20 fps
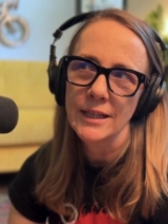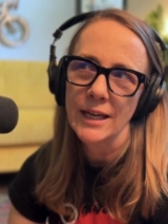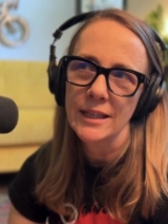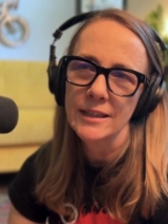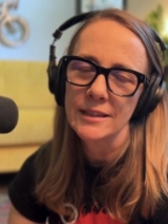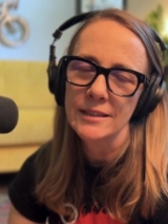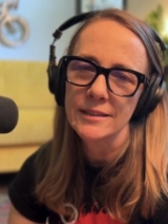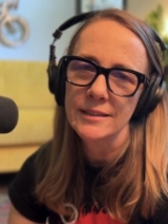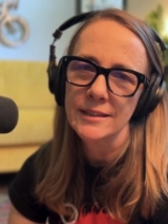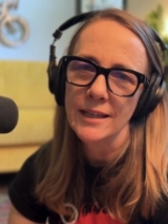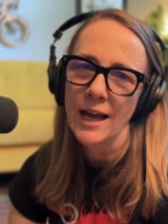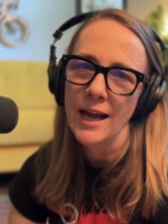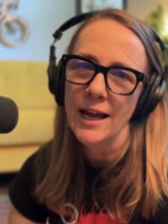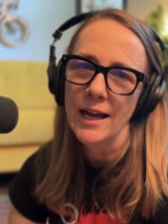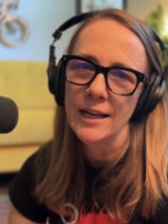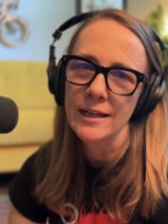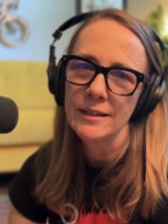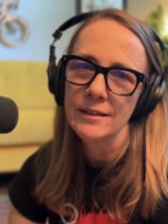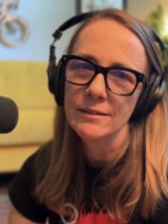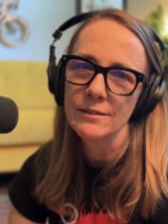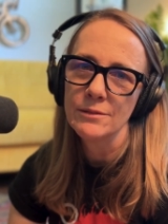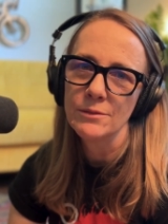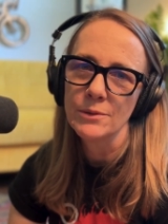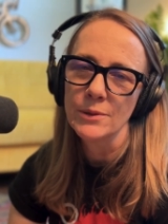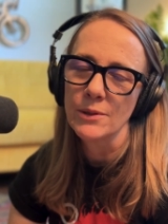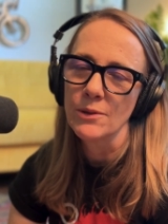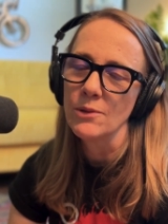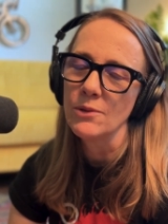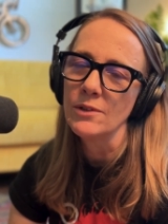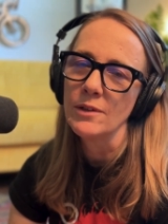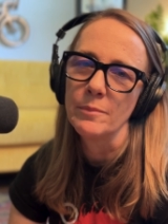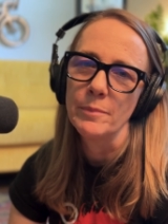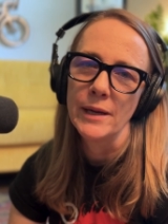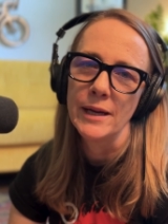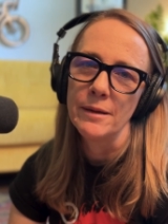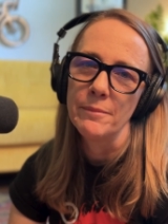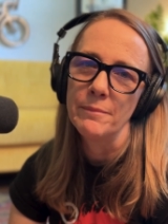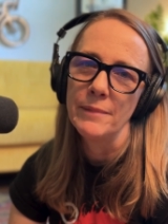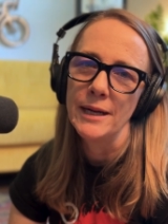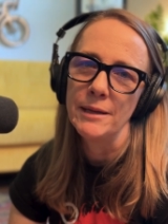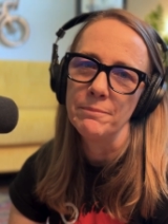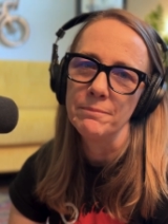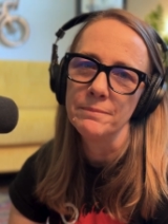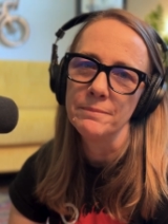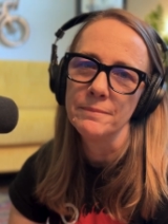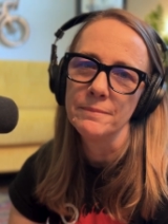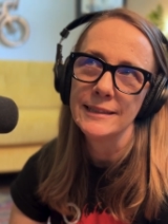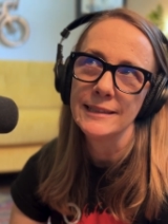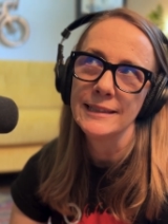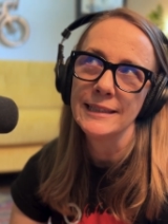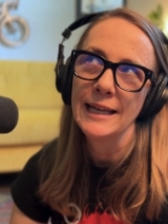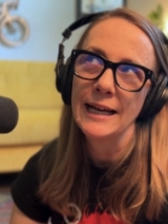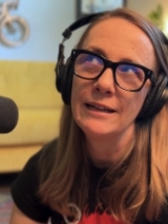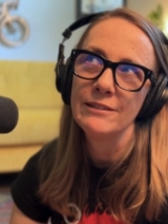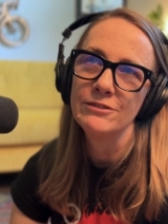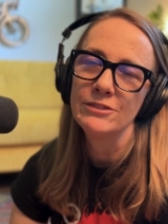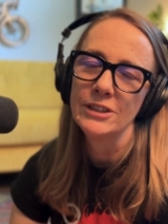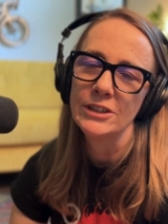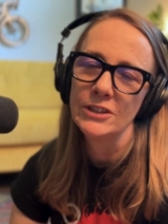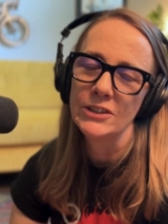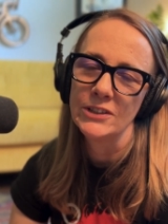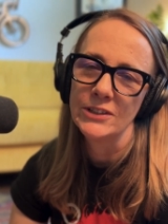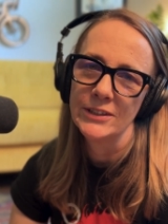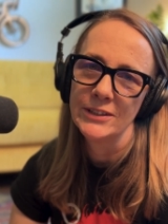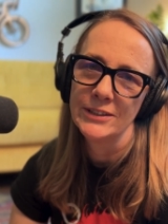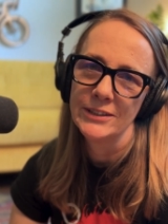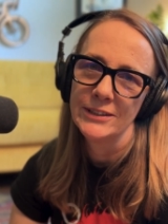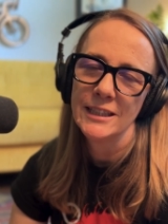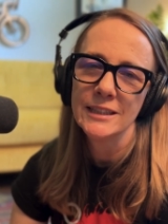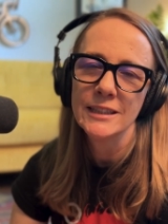at the start, we're all about mum, love her.